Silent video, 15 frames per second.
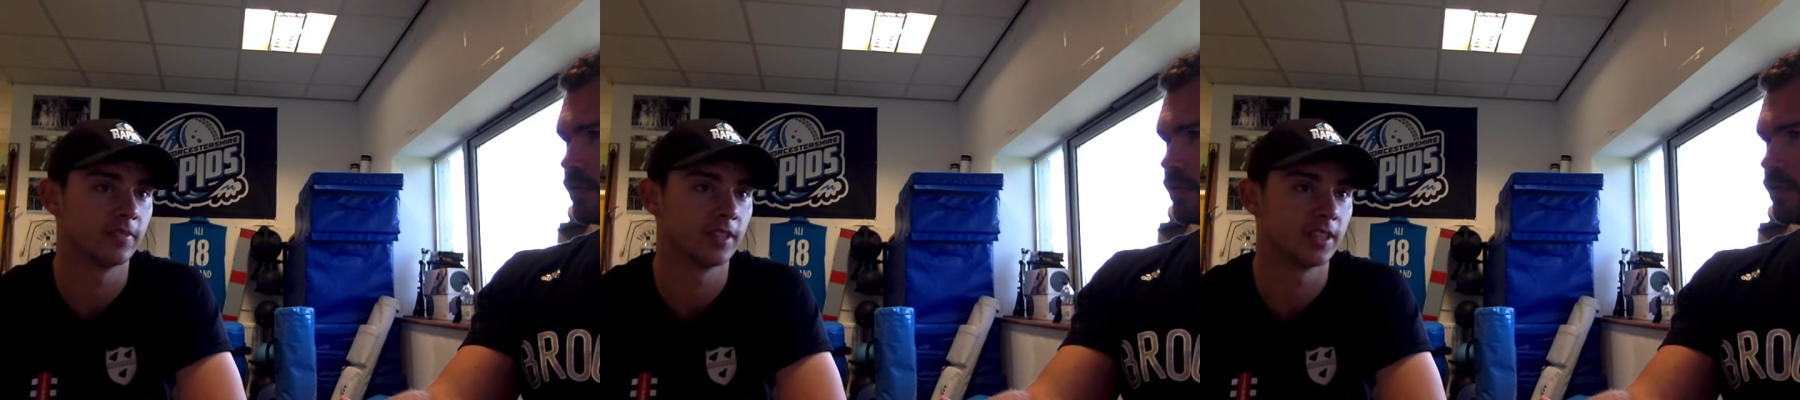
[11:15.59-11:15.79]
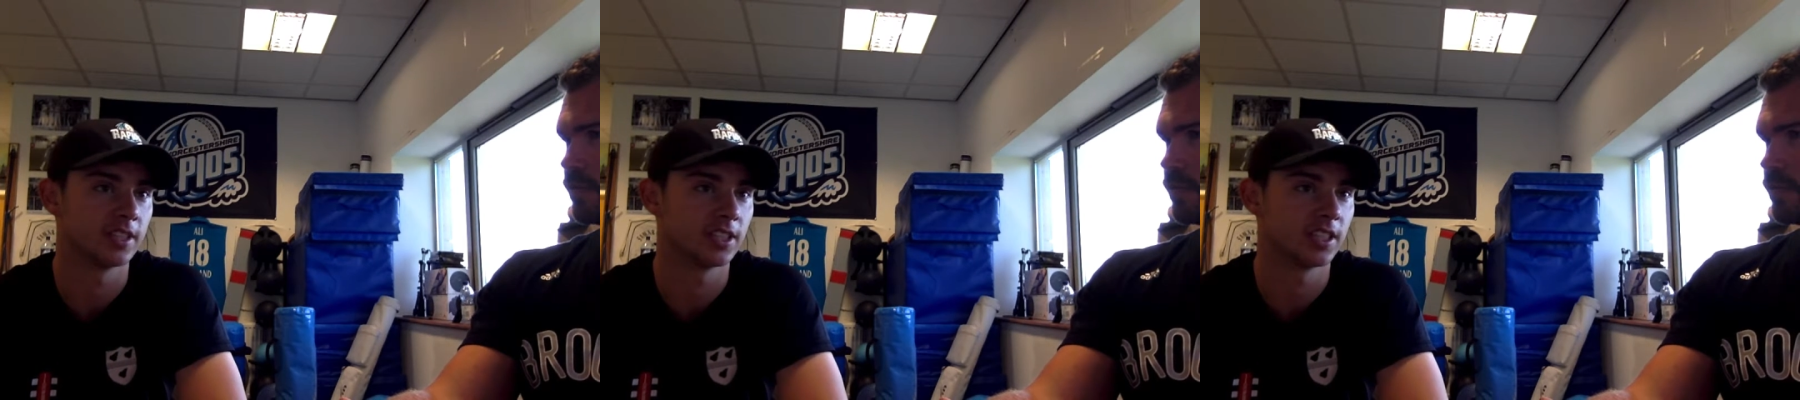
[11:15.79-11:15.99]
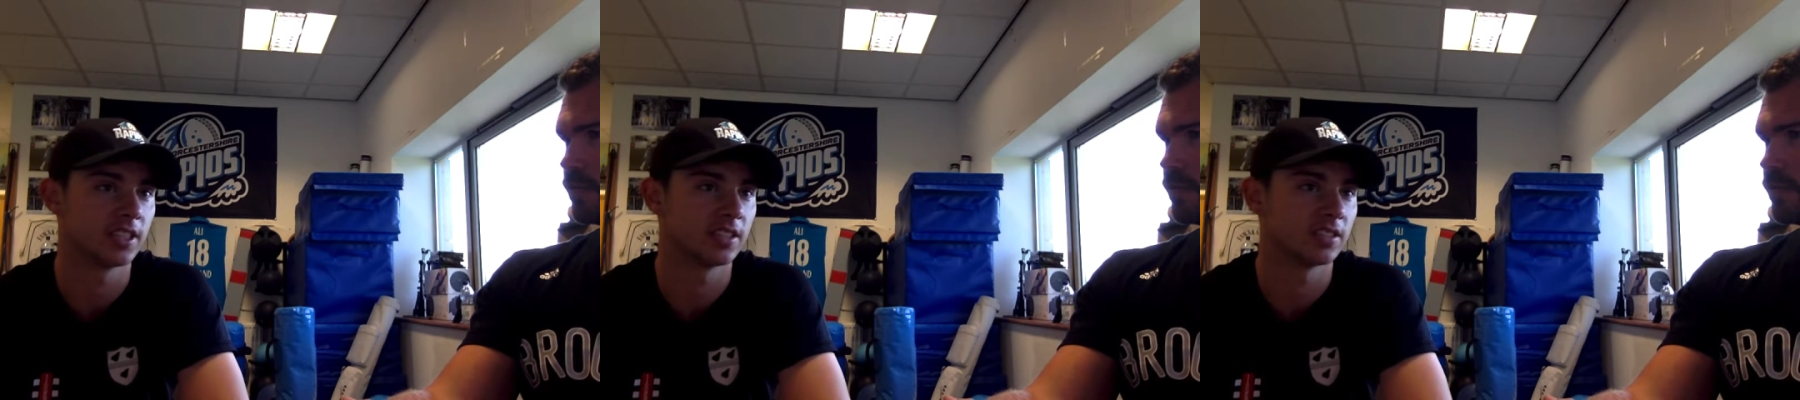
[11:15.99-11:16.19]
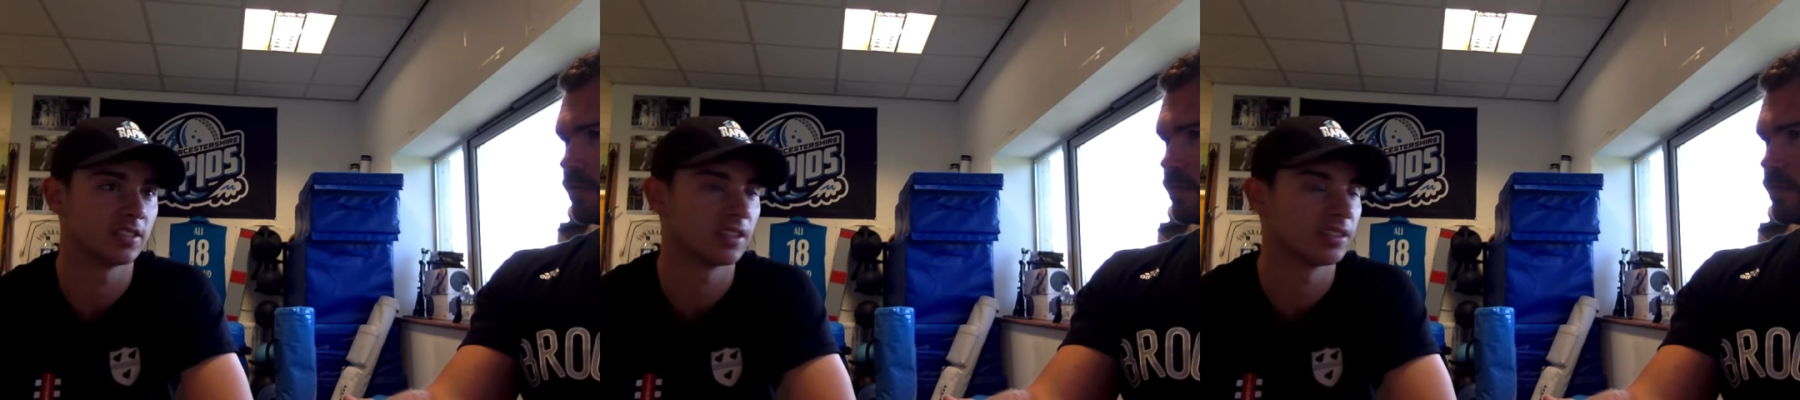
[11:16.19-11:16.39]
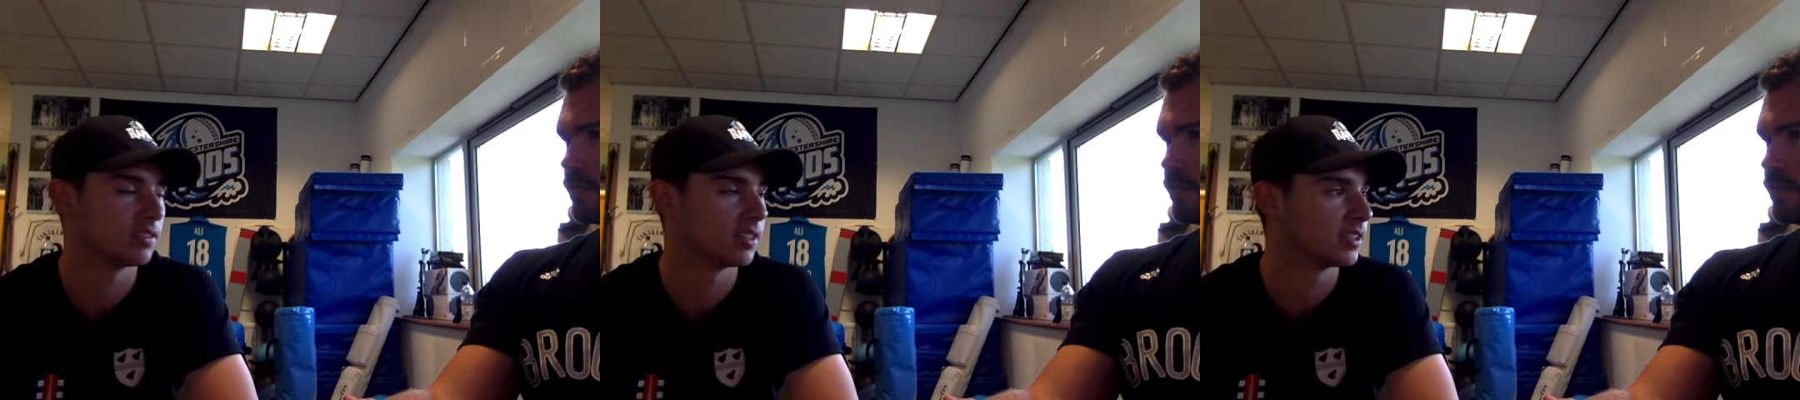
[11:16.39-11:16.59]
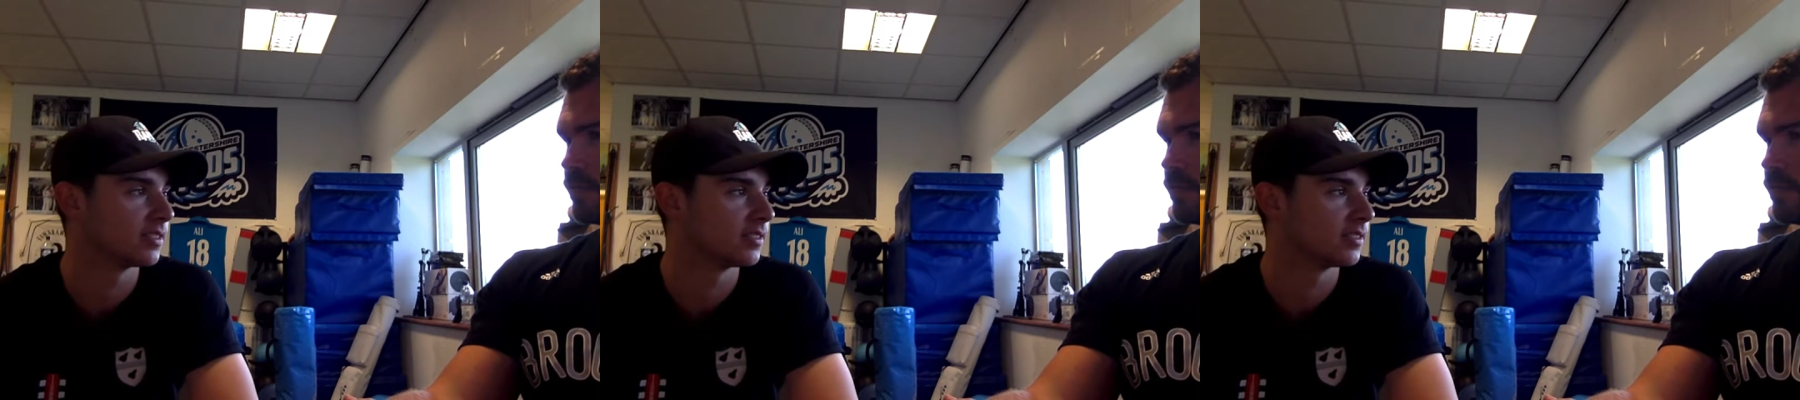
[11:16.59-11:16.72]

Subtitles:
this year, so yeah.